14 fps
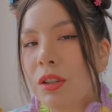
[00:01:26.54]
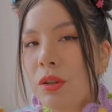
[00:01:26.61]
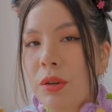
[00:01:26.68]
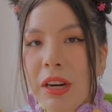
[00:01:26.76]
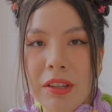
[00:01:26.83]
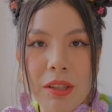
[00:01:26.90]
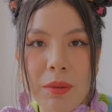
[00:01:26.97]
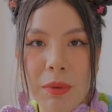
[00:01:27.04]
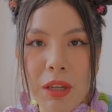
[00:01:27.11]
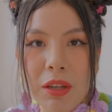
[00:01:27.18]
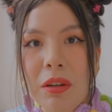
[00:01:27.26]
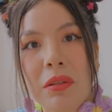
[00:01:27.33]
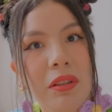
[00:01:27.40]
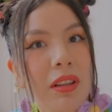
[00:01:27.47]
to try out something
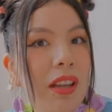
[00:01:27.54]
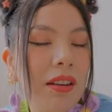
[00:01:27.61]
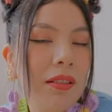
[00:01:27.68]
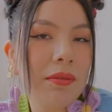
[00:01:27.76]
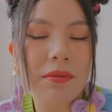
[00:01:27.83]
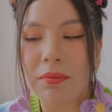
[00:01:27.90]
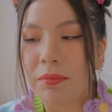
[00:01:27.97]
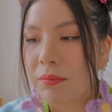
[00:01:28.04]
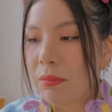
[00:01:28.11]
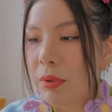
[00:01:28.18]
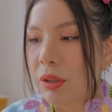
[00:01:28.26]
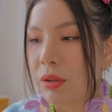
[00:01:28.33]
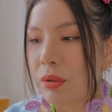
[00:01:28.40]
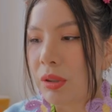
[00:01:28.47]
new, then
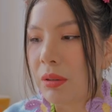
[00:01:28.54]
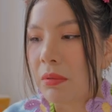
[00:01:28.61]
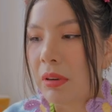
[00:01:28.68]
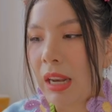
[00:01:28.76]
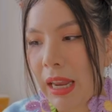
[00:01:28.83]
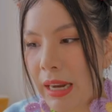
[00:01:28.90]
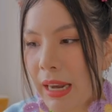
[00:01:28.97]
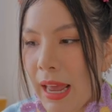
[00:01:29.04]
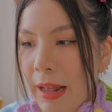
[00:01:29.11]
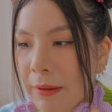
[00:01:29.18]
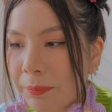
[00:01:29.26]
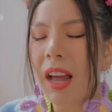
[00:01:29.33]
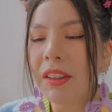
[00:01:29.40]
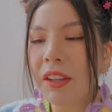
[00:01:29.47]
we could do something like
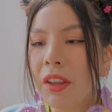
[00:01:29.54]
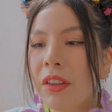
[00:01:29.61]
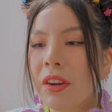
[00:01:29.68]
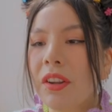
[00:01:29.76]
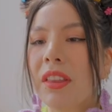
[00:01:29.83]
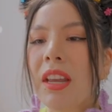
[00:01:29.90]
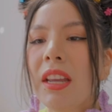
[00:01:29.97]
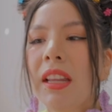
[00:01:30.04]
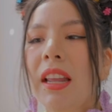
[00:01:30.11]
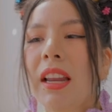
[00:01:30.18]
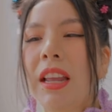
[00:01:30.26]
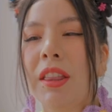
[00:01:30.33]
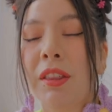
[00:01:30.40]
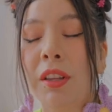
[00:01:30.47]
that. Another thing that
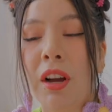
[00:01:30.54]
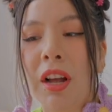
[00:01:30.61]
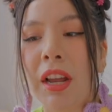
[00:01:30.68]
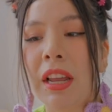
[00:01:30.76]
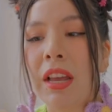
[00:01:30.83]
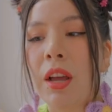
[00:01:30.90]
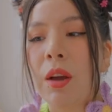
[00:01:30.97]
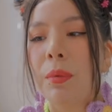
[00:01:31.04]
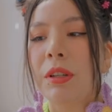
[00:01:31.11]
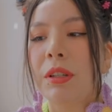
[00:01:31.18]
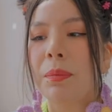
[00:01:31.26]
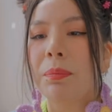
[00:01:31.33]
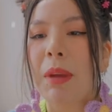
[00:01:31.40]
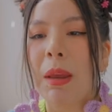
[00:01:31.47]
I thought
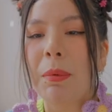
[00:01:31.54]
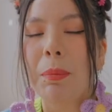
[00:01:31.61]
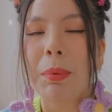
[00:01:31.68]
was maybe